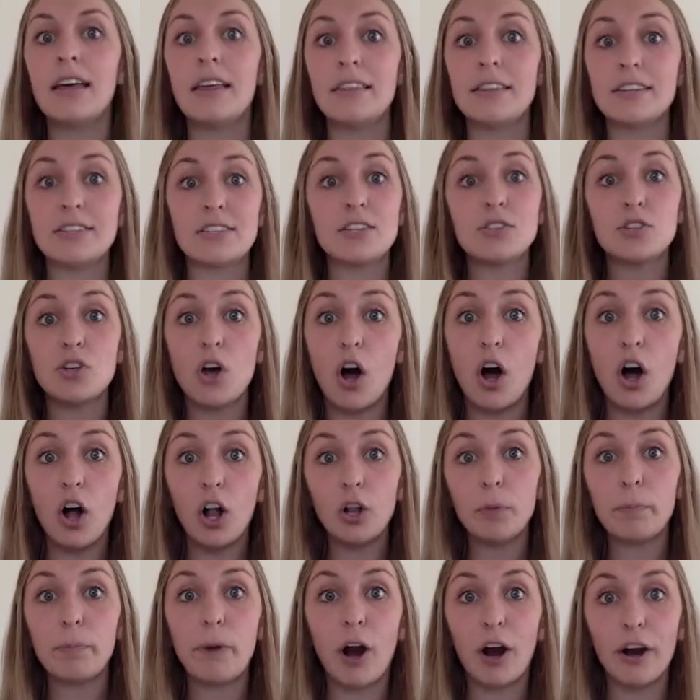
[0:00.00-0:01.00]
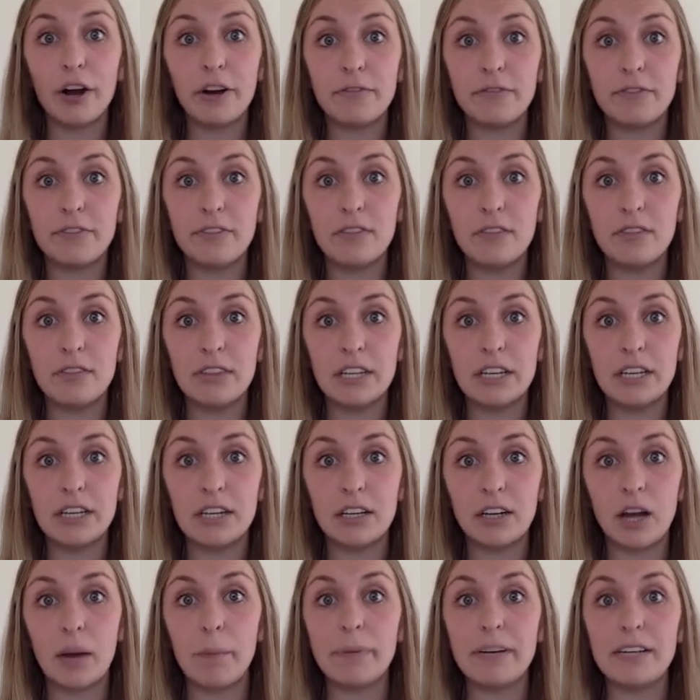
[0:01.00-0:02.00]
This is all part of
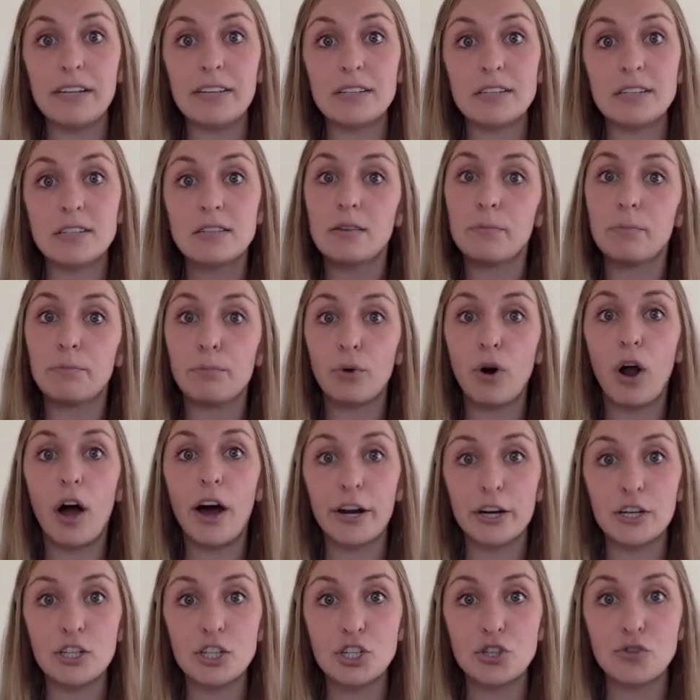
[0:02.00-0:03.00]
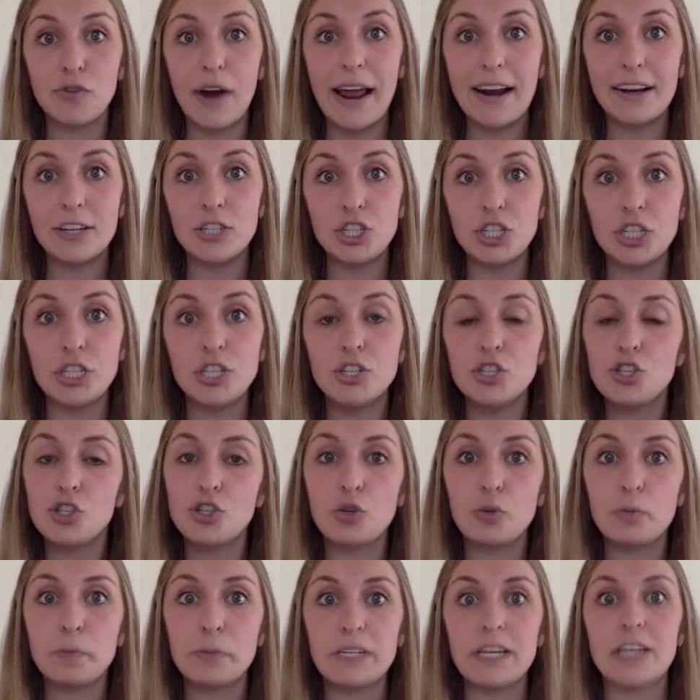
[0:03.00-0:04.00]
the company's broader strategy
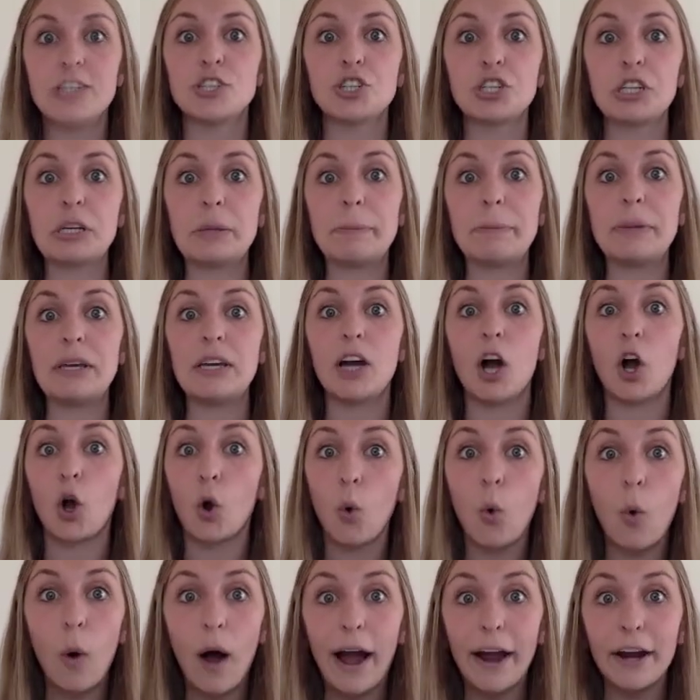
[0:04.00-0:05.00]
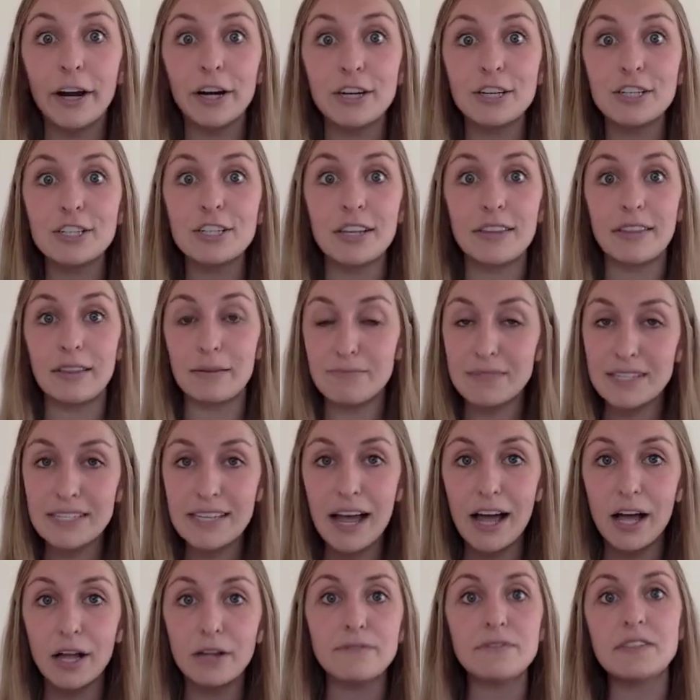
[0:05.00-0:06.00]
to potentially be acquired
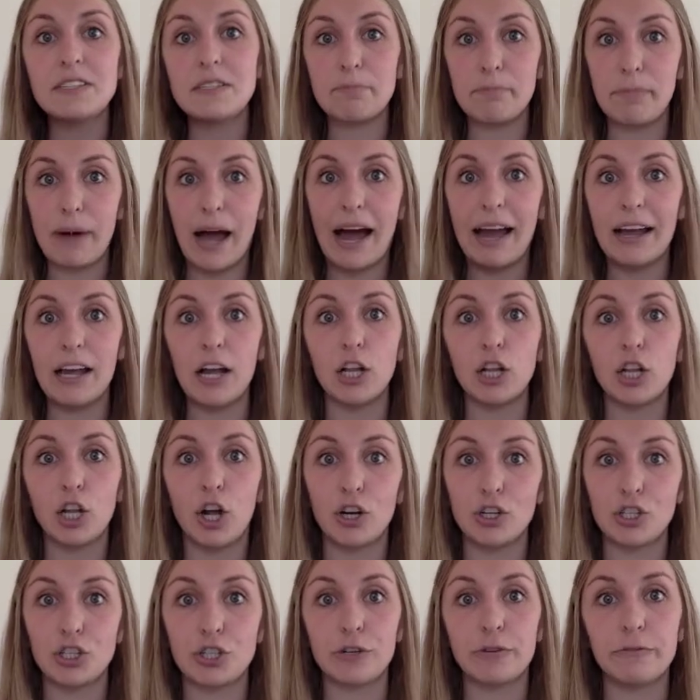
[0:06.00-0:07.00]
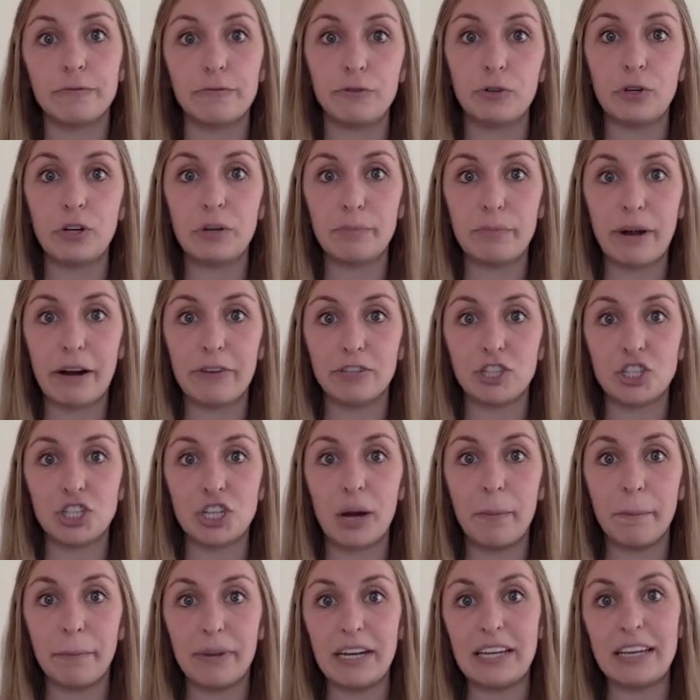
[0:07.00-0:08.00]
themselves by a larger food and beverage
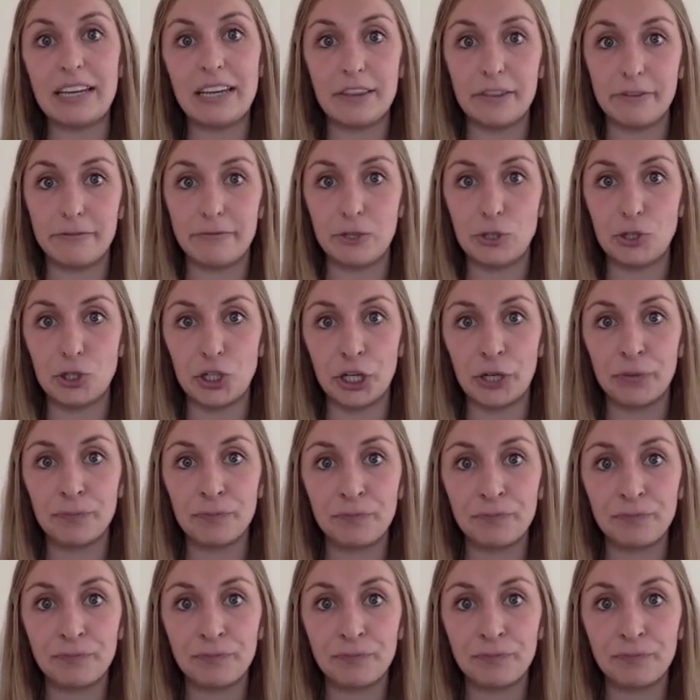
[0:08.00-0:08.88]
company in the future.